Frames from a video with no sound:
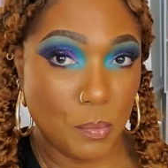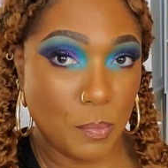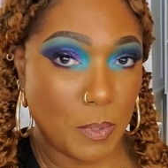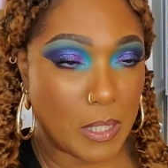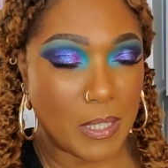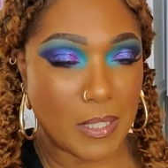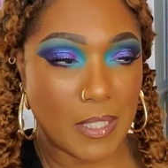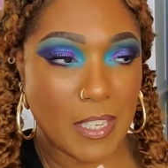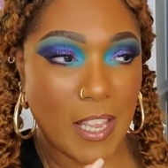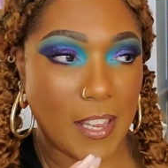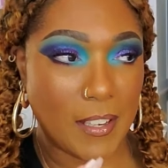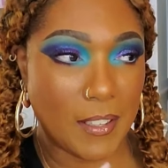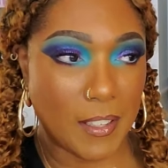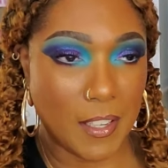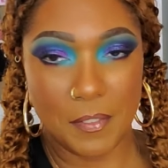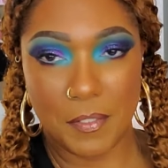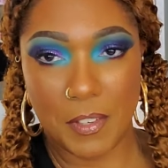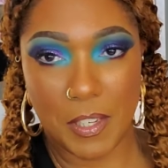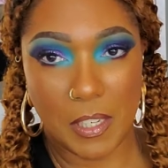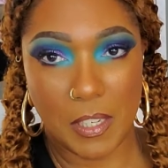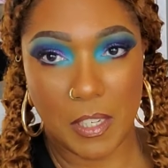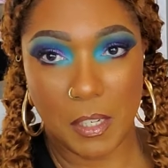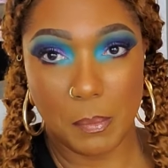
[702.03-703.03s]
because I
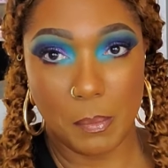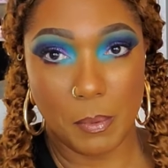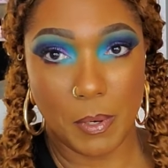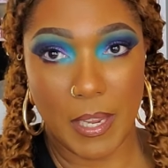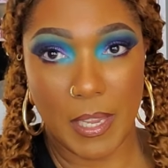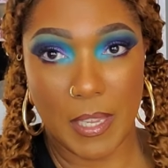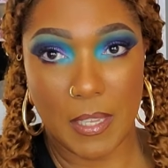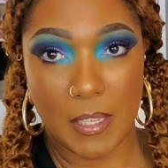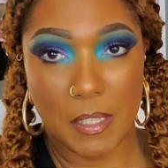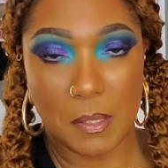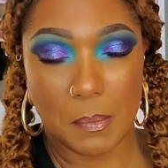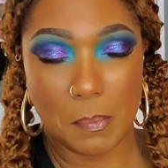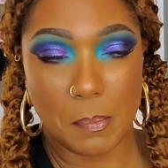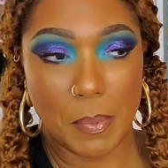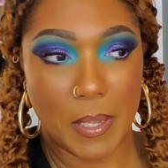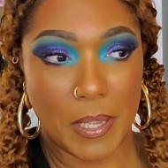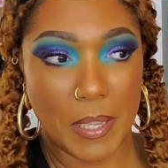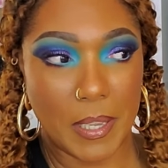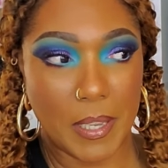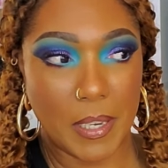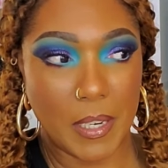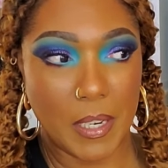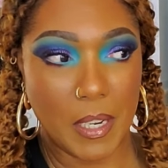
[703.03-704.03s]
love indie brands,
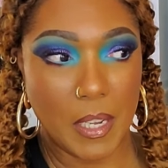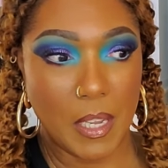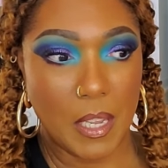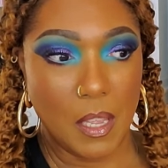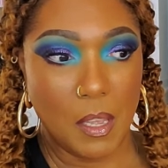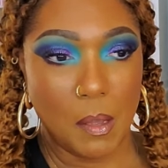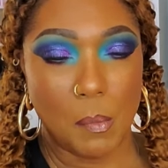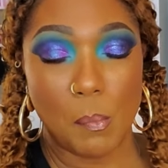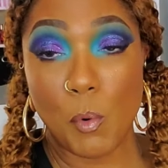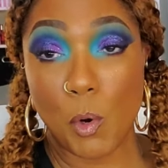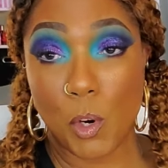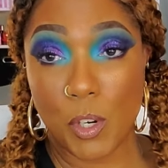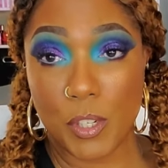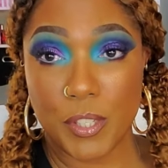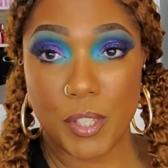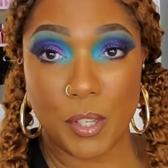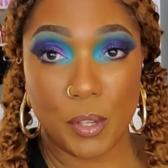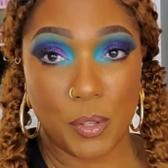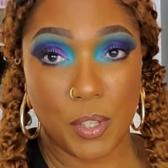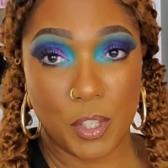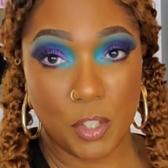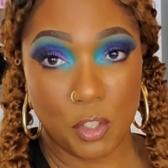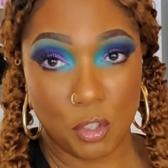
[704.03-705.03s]
but more
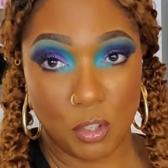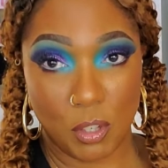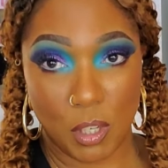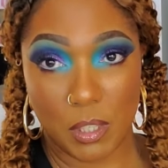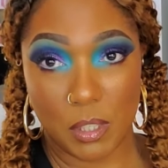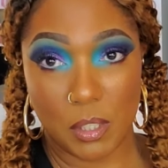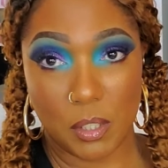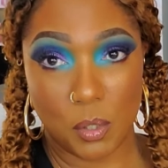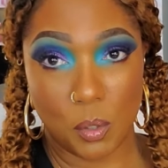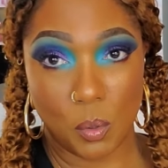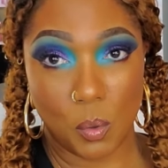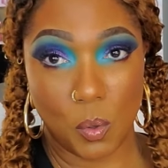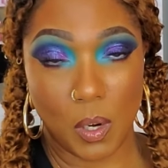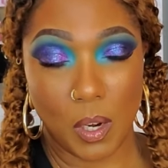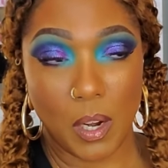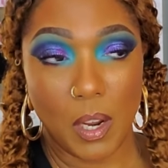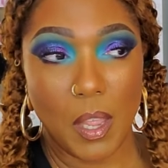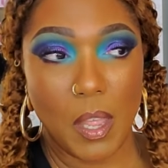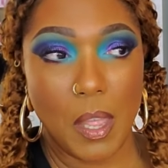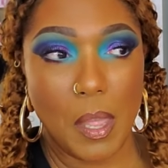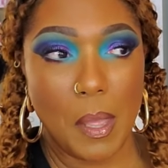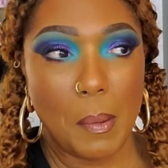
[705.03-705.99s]
so than drugstore.